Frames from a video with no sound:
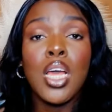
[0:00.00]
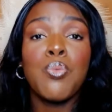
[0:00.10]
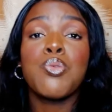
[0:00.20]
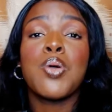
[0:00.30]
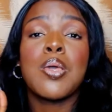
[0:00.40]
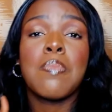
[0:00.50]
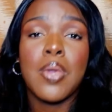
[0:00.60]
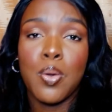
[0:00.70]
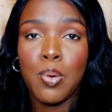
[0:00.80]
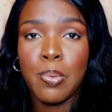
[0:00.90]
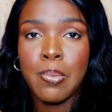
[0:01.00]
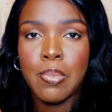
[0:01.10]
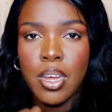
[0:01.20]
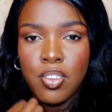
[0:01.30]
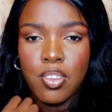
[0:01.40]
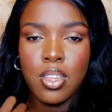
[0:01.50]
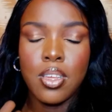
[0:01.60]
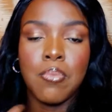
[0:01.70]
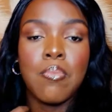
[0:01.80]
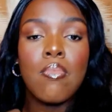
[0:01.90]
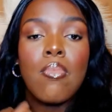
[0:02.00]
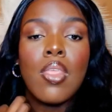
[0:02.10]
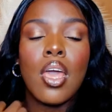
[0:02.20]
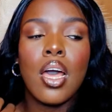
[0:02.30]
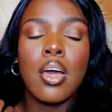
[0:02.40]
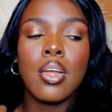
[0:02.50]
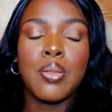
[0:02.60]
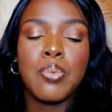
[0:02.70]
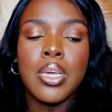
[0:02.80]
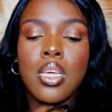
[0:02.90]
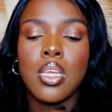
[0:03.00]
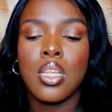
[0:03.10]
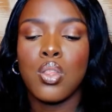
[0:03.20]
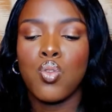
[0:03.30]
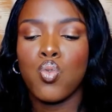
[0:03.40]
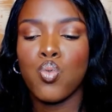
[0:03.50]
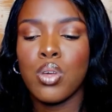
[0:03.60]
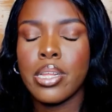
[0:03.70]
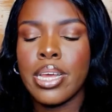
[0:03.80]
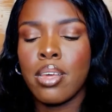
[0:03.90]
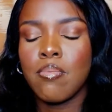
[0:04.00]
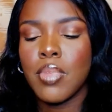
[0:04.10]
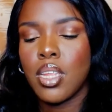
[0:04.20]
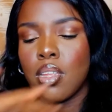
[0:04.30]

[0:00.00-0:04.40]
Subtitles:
He was walking me home actually, and we took like